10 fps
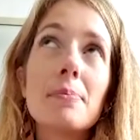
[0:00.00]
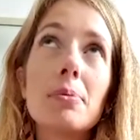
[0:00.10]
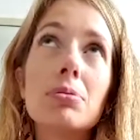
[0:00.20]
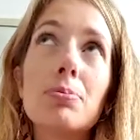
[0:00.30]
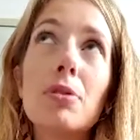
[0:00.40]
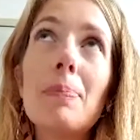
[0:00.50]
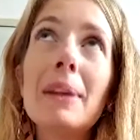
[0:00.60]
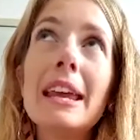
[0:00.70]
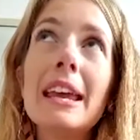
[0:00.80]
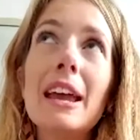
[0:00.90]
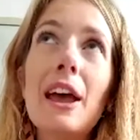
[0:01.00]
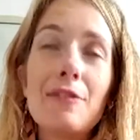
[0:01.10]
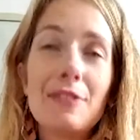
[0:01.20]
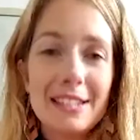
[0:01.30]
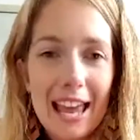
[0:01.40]
probably
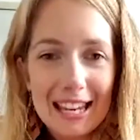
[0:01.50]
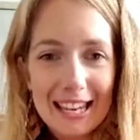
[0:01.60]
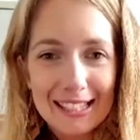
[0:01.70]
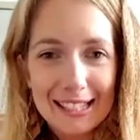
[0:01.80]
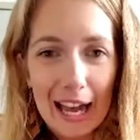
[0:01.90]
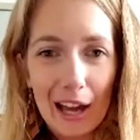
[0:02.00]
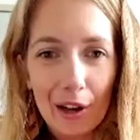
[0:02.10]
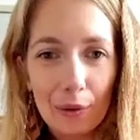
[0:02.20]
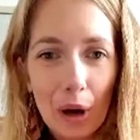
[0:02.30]
over 10 years now.